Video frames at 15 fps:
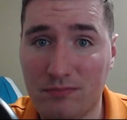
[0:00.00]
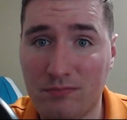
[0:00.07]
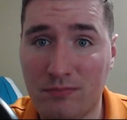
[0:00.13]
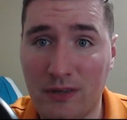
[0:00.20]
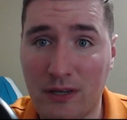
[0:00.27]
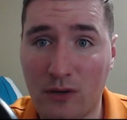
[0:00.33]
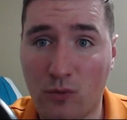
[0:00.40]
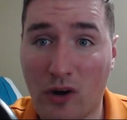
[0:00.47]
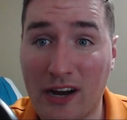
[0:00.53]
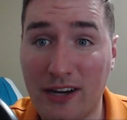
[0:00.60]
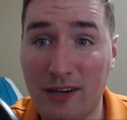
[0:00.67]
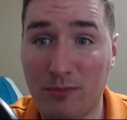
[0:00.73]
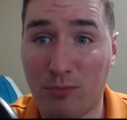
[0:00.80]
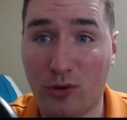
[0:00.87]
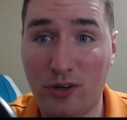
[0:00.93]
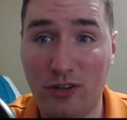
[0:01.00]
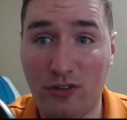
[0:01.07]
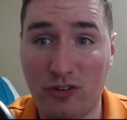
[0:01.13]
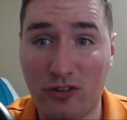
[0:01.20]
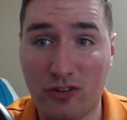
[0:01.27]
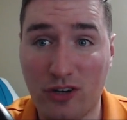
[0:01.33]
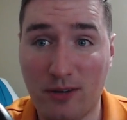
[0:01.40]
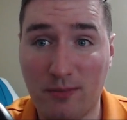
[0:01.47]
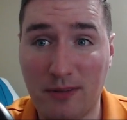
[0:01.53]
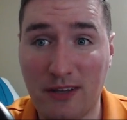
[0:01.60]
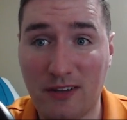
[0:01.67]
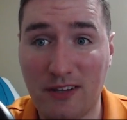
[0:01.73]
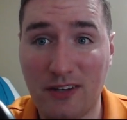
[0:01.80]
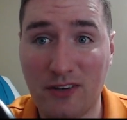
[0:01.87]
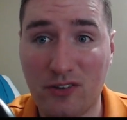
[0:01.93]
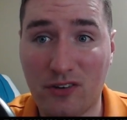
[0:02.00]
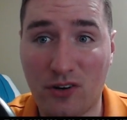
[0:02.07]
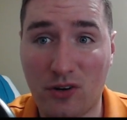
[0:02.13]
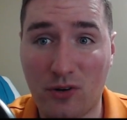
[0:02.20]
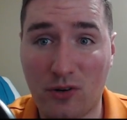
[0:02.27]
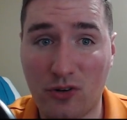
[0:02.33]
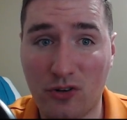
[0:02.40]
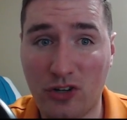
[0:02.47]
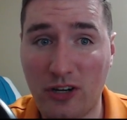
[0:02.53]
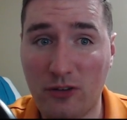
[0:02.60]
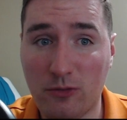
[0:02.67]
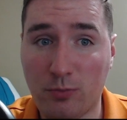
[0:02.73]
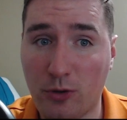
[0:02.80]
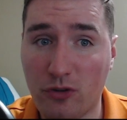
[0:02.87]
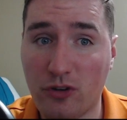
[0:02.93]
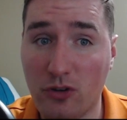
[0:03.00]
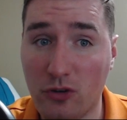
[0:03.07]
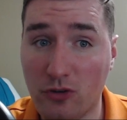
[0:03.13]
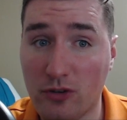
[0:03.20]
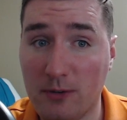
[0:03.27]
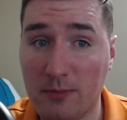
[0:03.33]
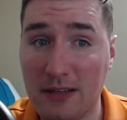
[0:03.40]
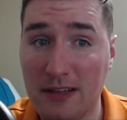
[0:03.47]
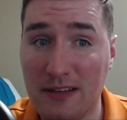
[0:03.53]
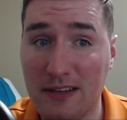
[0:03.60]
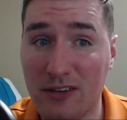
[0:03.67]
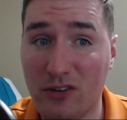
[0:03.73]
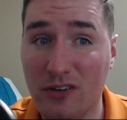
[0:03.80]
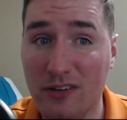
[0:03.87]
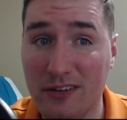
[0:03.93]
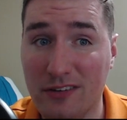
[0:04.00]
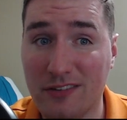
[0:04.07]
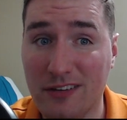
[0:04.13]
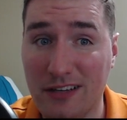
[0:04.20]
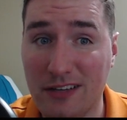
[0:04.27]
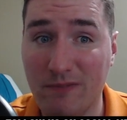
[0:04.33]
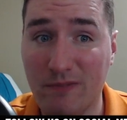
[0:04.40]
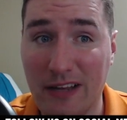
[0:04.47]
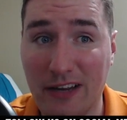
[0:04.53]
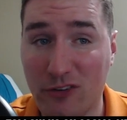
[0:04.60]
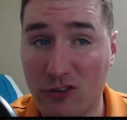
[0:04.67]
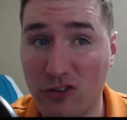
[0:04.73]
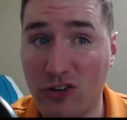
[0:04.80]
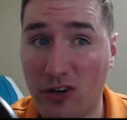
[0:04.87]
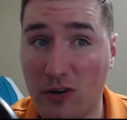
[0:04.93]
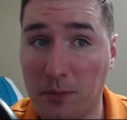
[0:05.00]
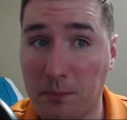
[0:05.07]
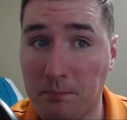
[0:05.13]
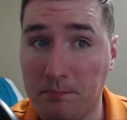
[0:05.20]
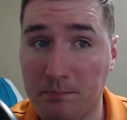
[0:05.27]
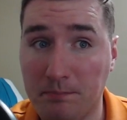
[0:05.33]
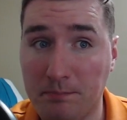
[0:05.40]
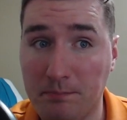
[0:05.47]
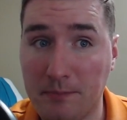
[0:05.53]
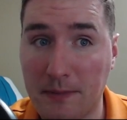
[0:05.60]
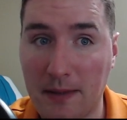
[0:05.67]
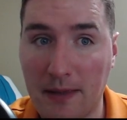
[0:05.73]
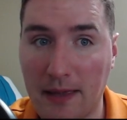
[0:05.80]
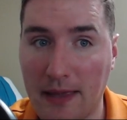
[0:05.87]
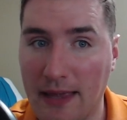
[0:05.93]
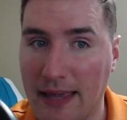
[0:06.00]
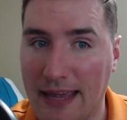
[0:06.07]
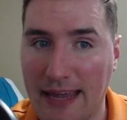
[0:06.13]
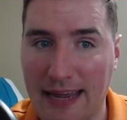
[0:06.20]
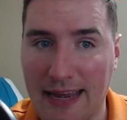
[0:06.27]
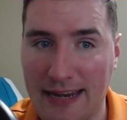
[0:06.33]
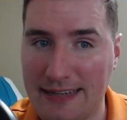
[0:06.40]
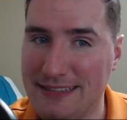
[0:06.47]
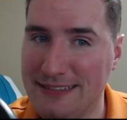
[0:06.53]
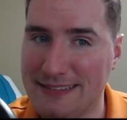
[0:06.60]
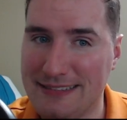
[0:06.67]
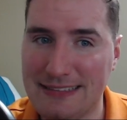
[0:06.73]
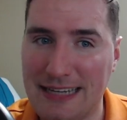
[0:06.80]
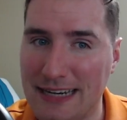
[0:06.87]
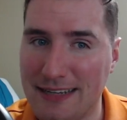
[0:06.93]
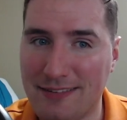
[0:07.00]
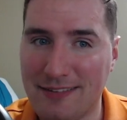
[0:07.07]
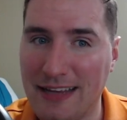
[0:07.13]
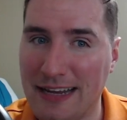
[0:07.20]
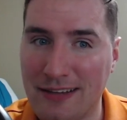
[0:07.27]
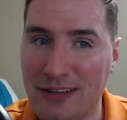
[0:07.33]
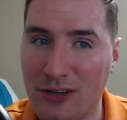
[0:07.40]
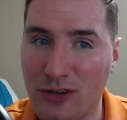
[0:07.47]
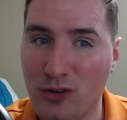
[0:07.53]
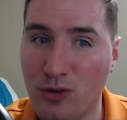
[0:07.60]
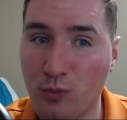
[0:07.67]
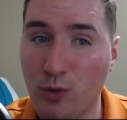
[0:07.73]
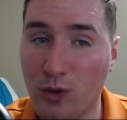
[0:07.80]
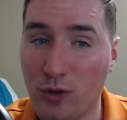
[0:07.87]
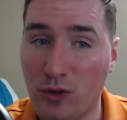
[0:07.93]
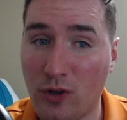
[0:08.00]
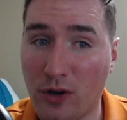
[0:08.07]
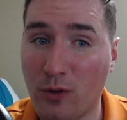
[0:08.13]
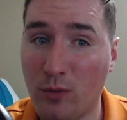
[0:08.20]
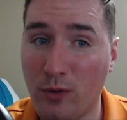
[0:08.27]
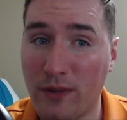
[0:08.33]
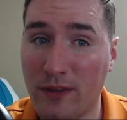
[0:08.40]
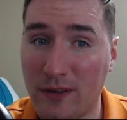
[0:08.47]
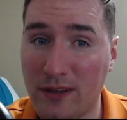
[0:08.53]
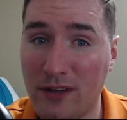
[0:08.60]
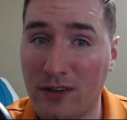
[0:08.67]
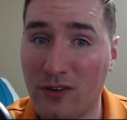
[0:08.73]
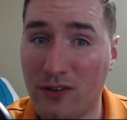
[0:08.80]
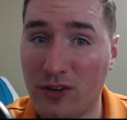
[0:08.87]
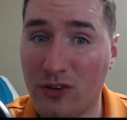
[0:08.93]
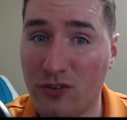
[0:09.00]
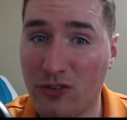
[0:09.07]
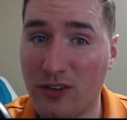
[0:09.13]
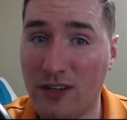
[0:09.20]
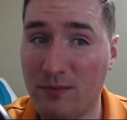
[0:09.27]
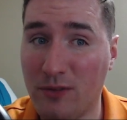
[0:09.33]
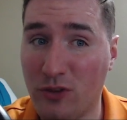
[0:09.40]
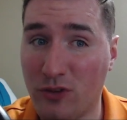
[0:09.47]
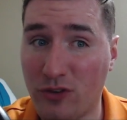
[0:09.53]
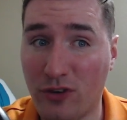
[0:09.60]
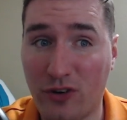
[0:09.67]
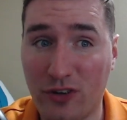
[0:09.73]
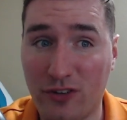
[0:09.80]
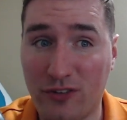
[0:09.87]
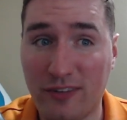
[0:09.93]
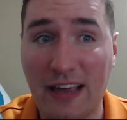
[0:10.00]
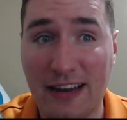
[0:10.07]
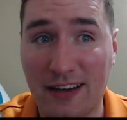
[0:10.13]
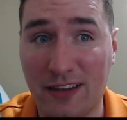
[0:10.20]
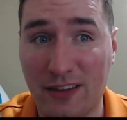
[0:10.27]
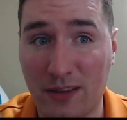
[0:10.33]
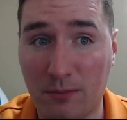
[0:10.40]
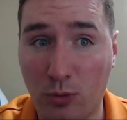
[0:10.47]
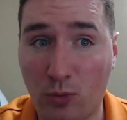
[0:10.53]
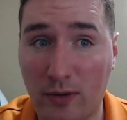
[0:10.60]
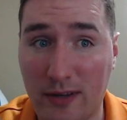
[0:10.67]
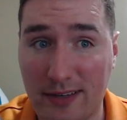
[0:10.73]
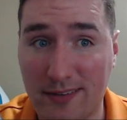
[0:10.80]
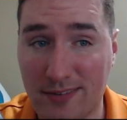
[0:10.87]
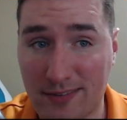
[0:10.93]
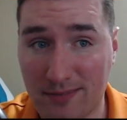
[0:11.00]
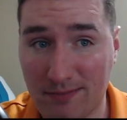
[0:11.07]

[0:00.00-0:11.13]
I mean, Ryan Preece is going to be the leader, or Chase Briscoe is going to be the leader of this team next year. And it's not exactly a good look when the leader of your team is 32nd in the points.